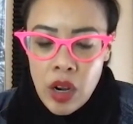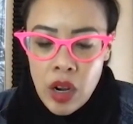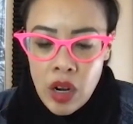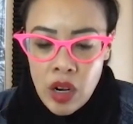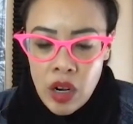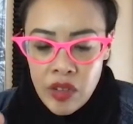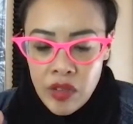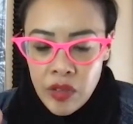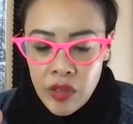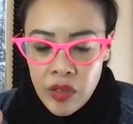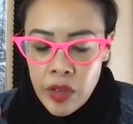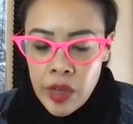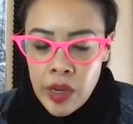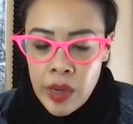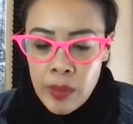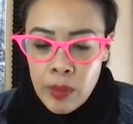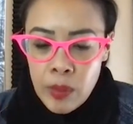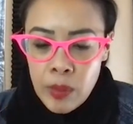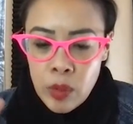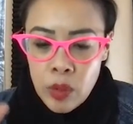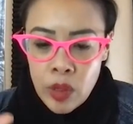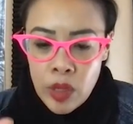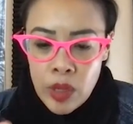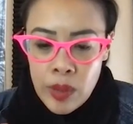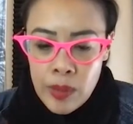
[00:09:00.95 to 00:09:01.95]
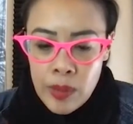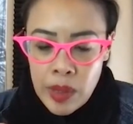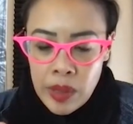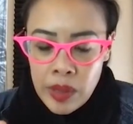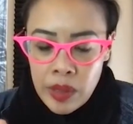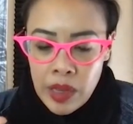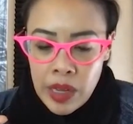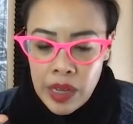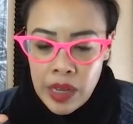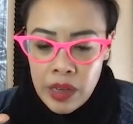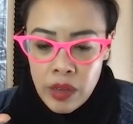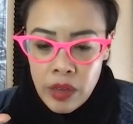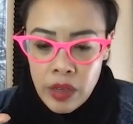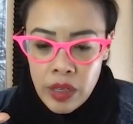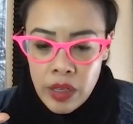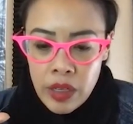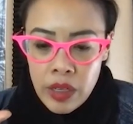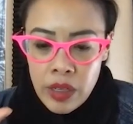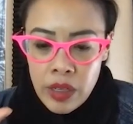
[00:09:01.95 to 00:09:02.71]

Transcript: offer and more about like